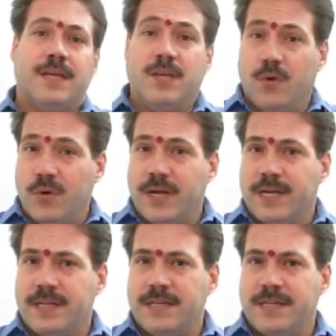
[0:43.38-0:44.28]

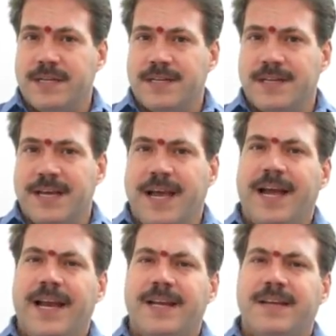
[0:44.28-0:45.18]
Yoga
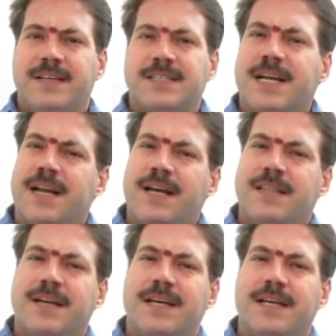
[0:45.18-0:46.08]
and
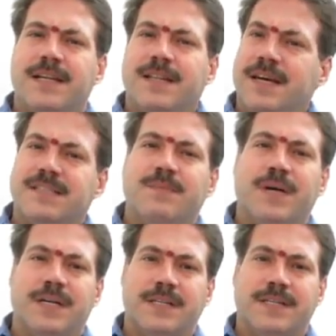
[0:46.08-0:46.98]
Sanatana
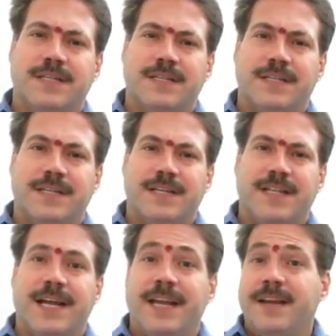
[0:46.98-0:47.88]
Dharma,
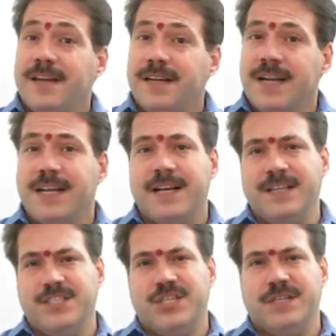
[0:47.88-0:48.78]
that eternal
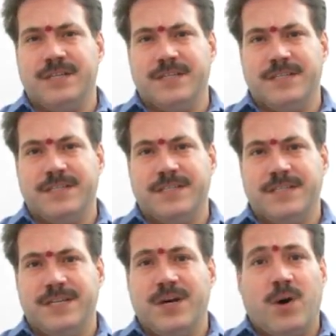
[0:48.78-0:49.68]
culture
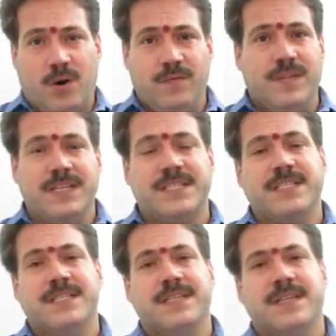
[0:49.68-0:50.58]
of
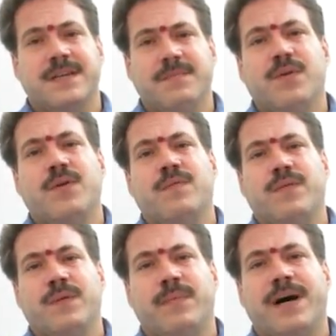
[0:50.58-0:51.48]
this
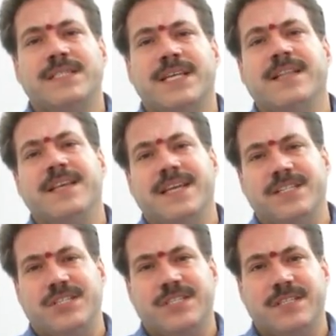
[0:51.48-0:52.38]
beautiful Bharat
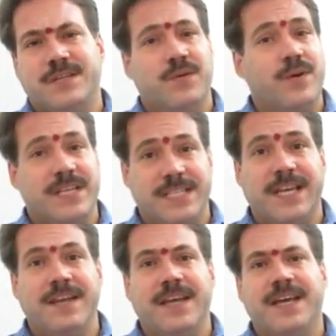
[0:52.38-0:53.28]
Desh known as
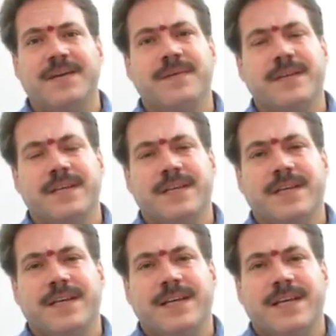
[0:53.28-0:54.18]
India,
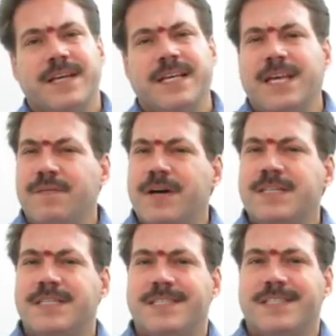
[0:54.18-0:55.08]
give
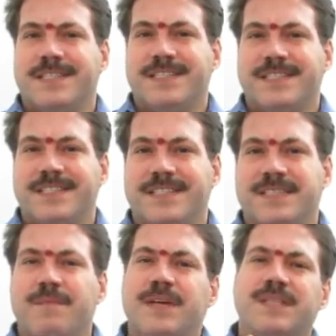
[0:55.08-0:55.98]
us
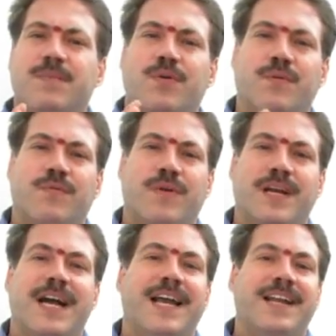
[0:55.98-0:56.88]
some very beautiful
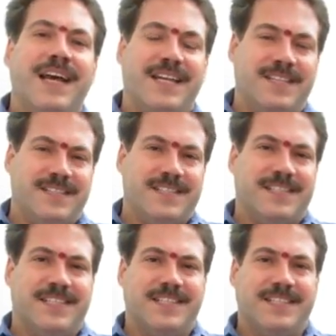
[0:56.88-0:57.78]
guidelines.